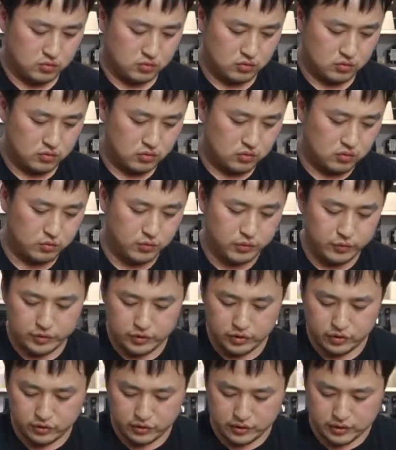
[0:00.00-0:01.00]
So what we do
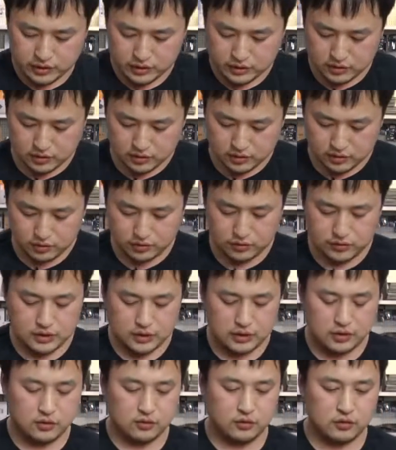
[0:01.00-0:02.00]
is
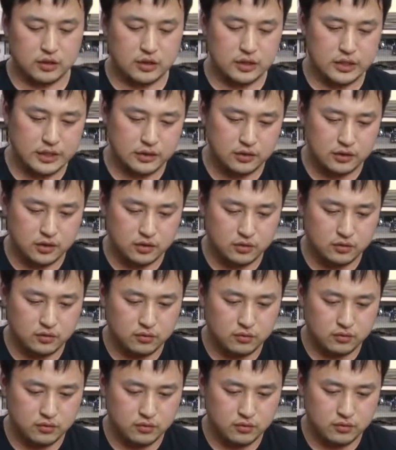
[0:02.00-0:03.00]
using the
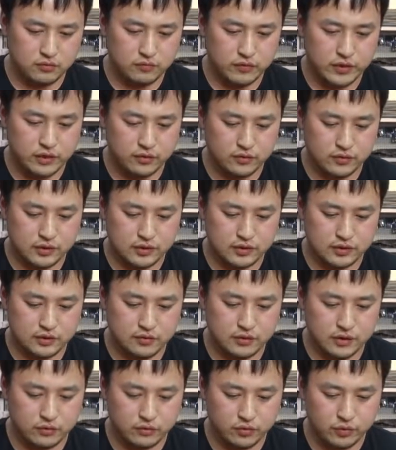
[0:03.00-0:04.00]
NATO rail system
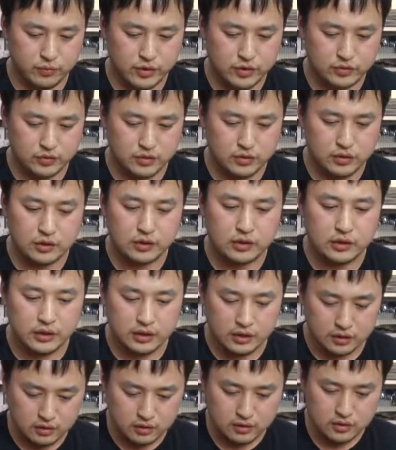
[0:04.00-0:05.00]
that we mentioned
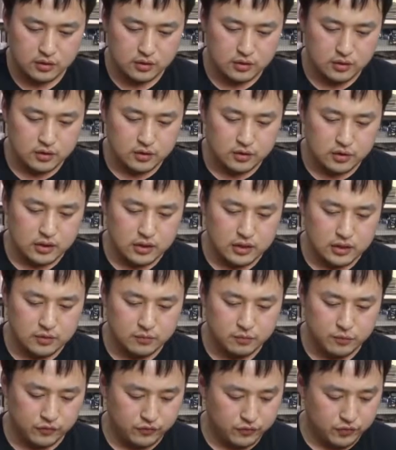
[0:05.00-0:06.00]
earlier.
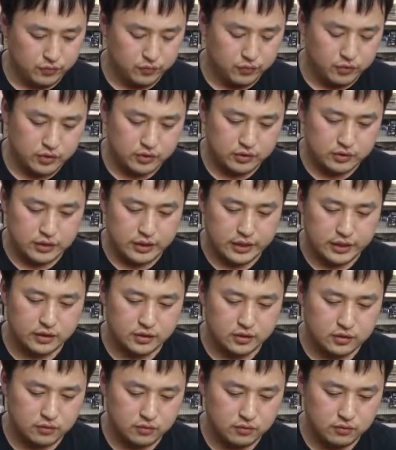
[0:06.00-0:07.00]
Before you put on the
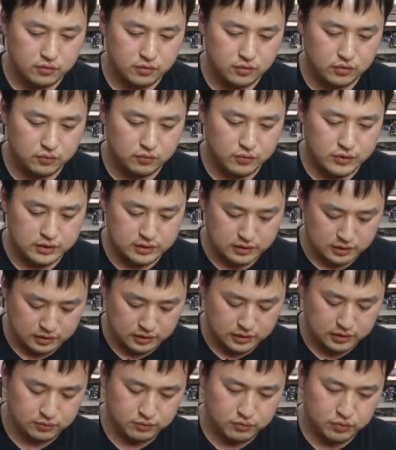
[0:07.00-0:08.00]
handle, you
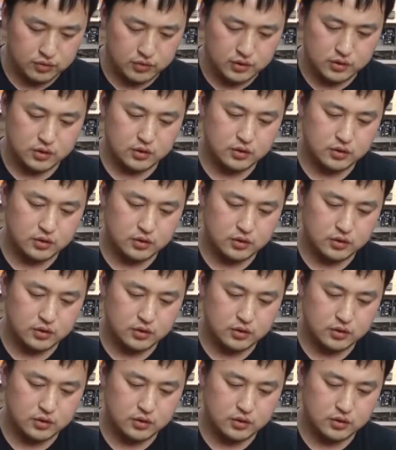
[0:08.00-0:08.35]
basically put